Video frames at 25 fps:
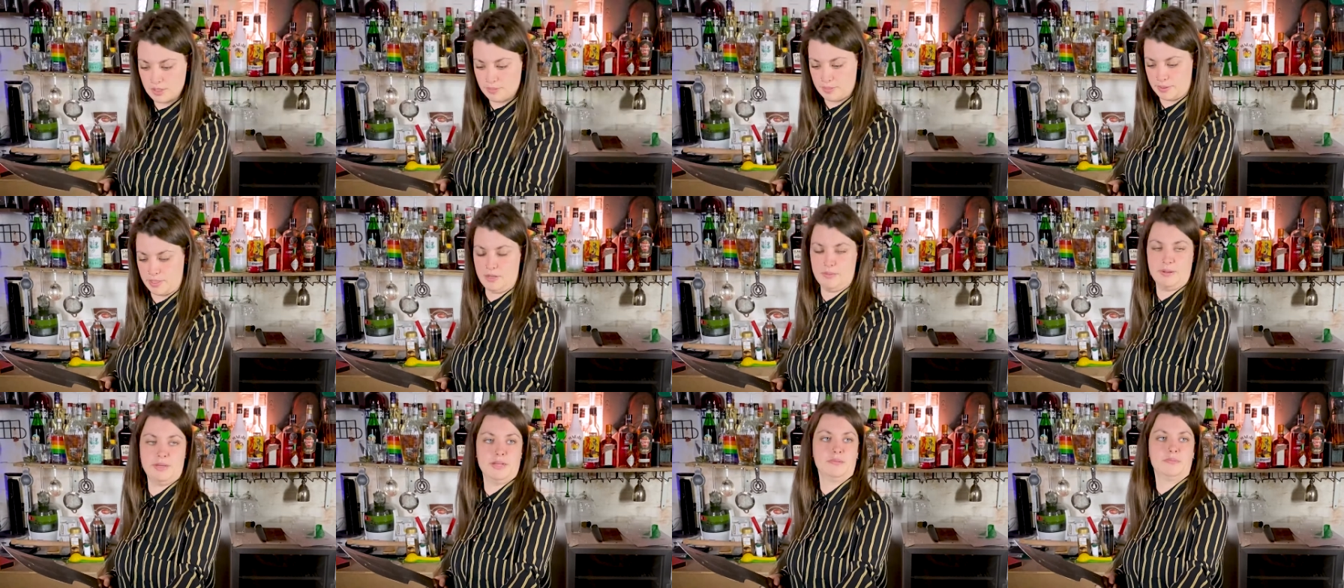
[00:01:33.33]
the
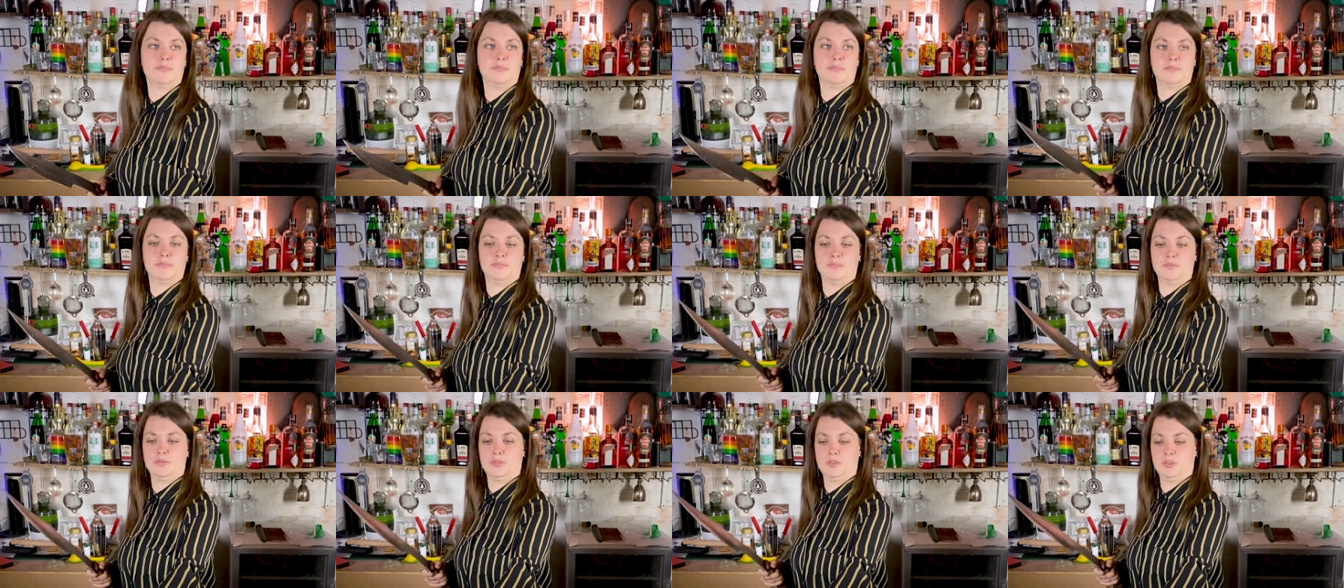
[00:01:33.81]
barnet.
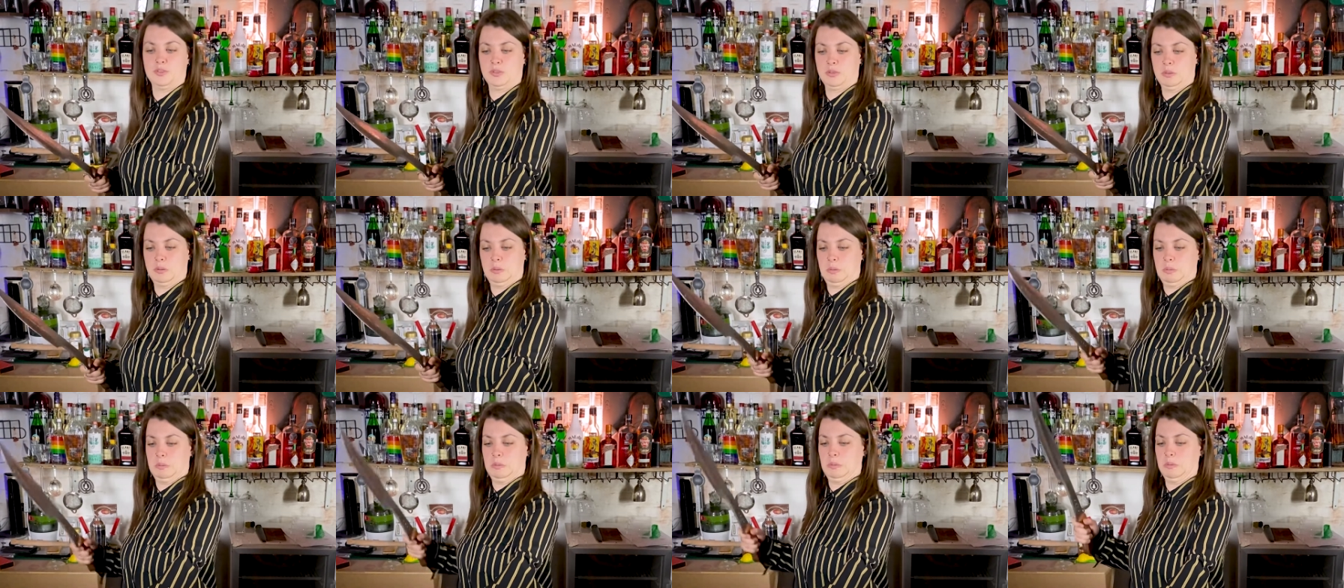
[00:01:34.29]

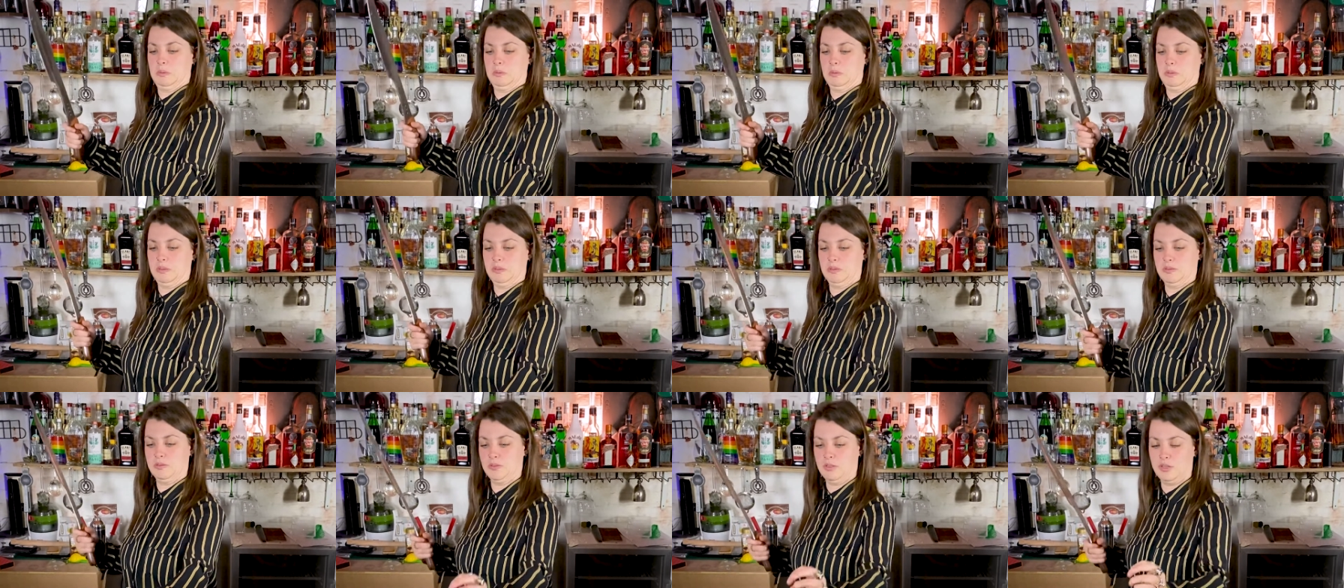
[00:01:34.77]

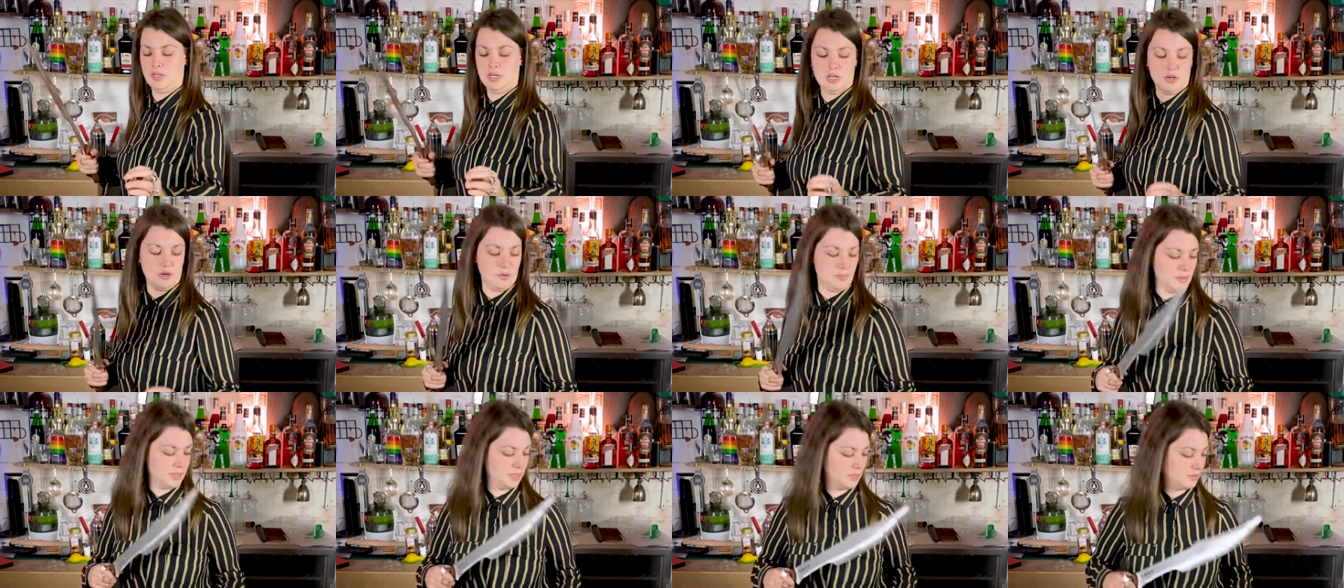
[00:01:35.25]
A
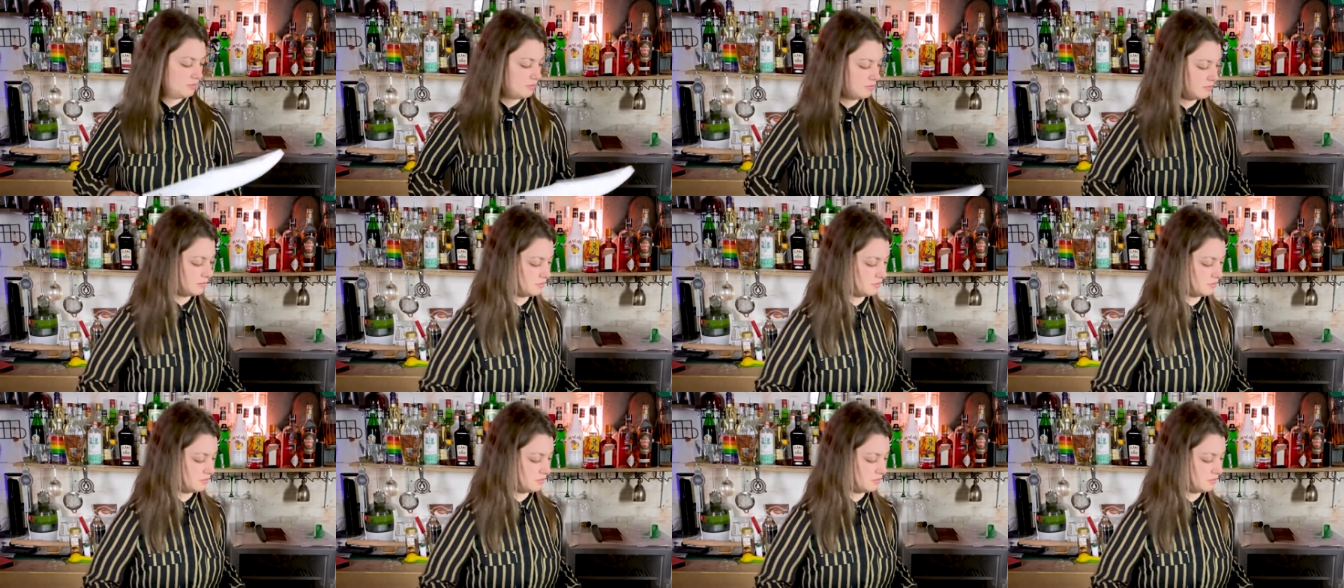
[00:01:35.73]
little bit.